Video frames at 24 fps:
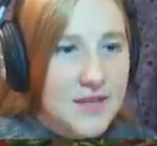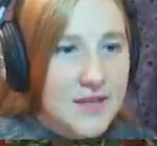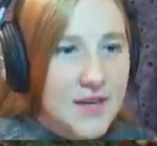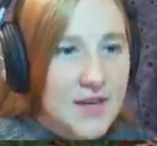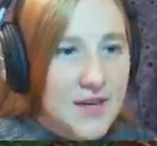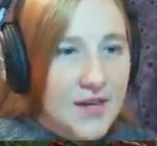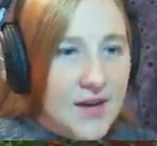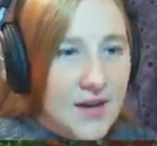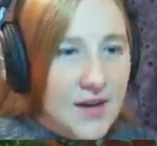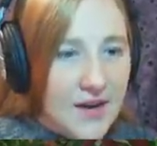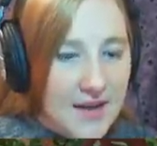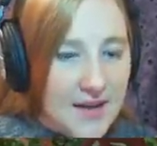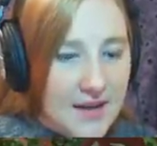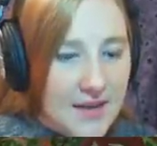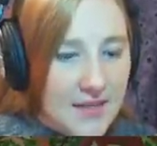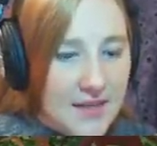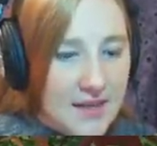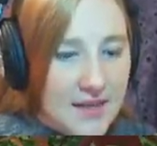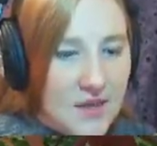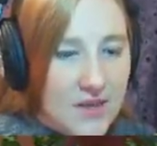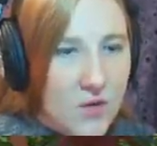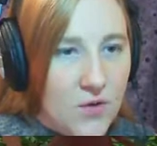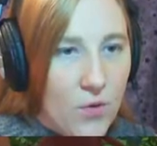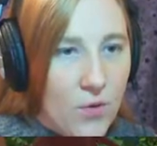All right, I
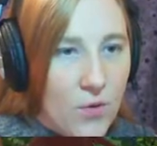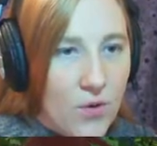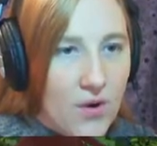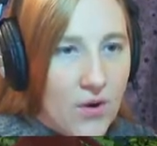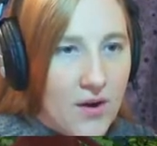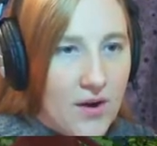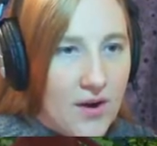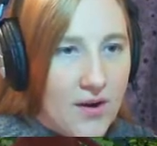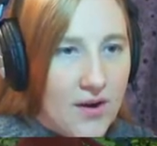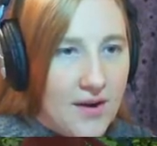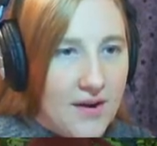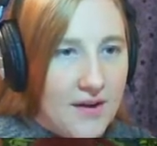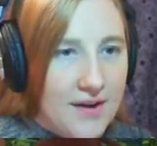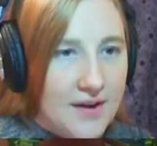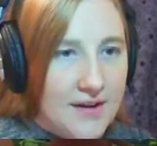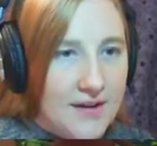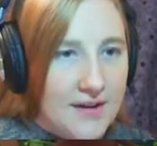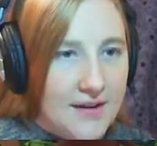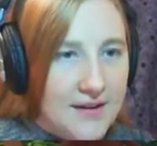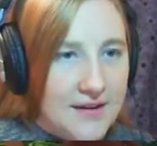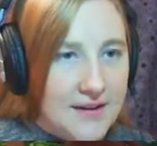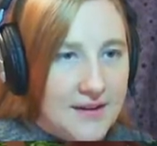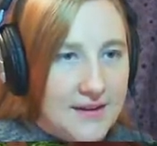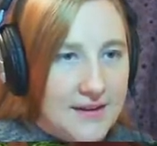think you're
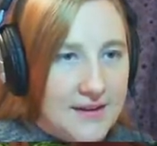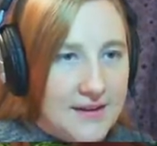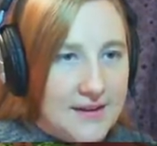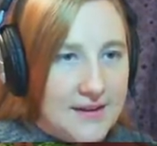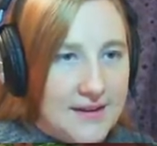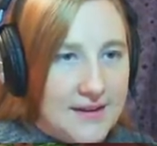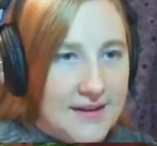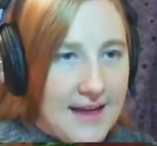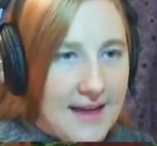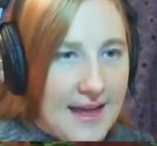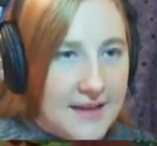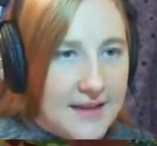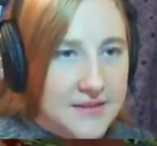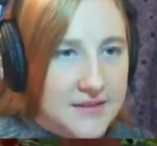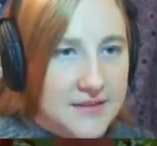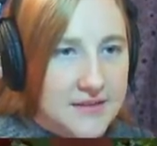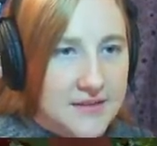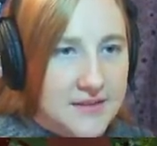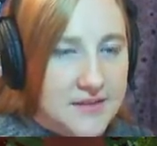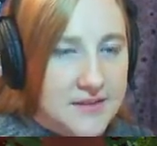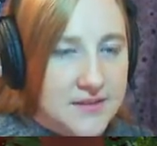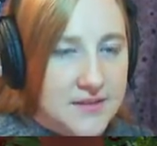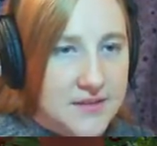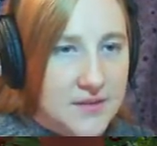
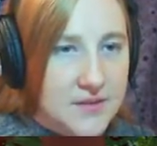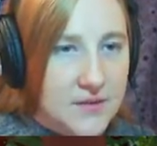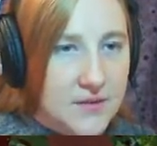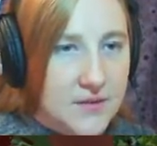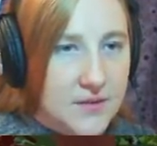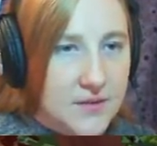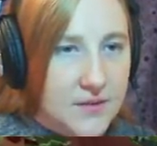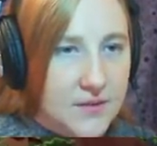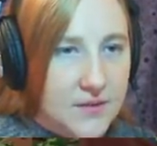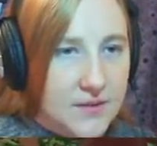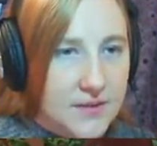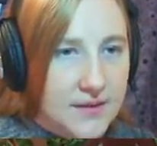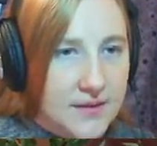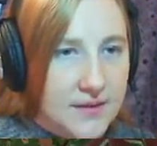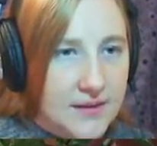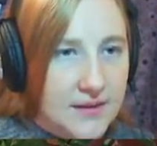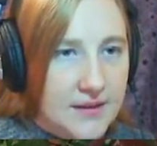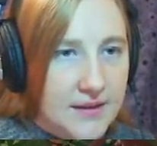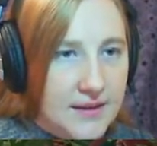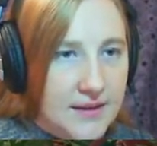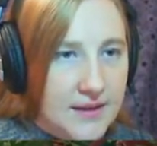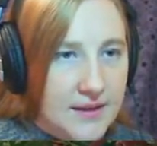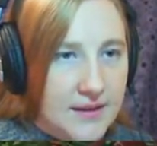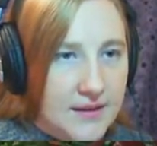yes. No.
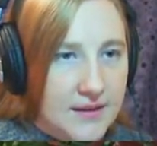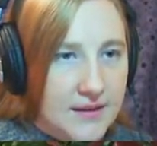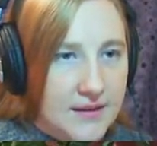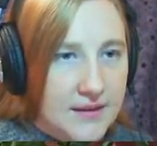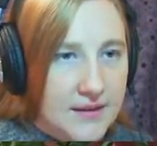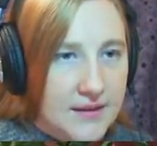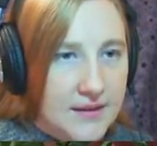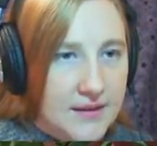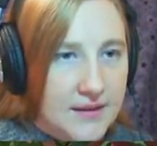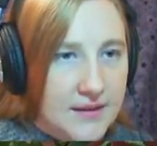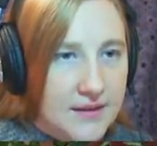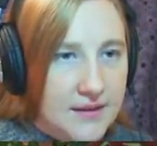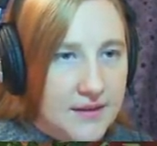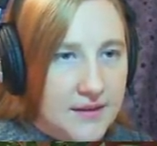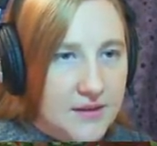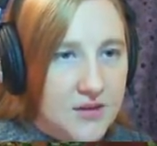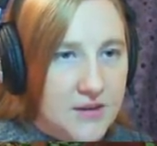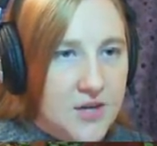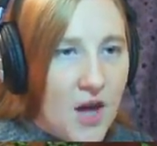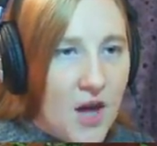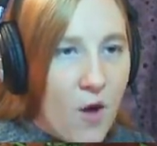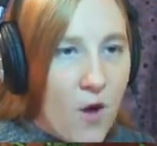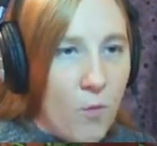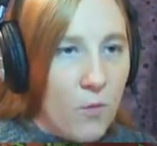Eh.
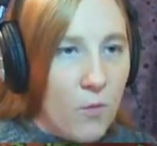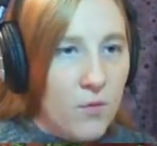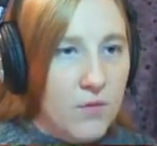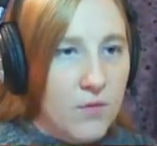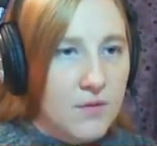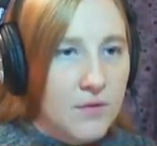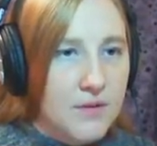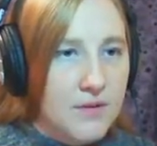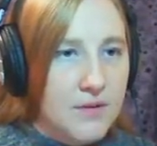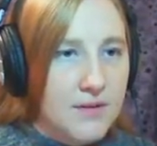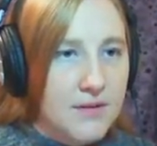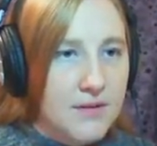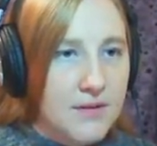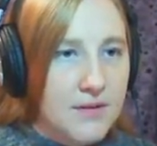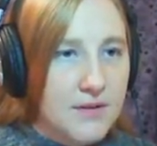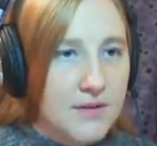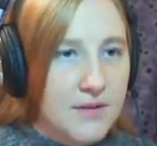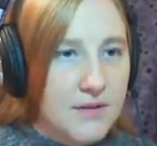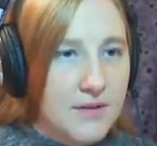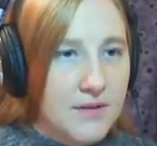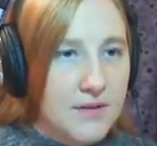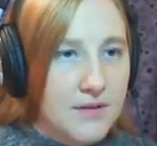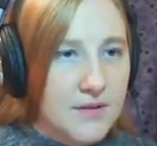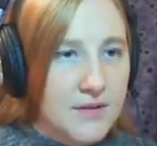
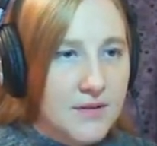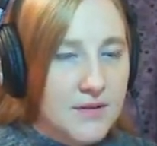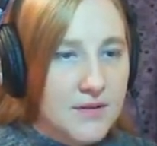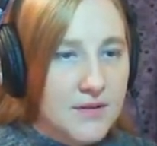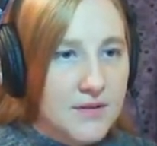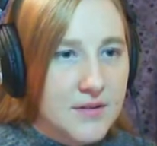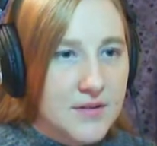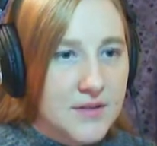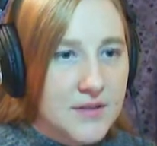Go.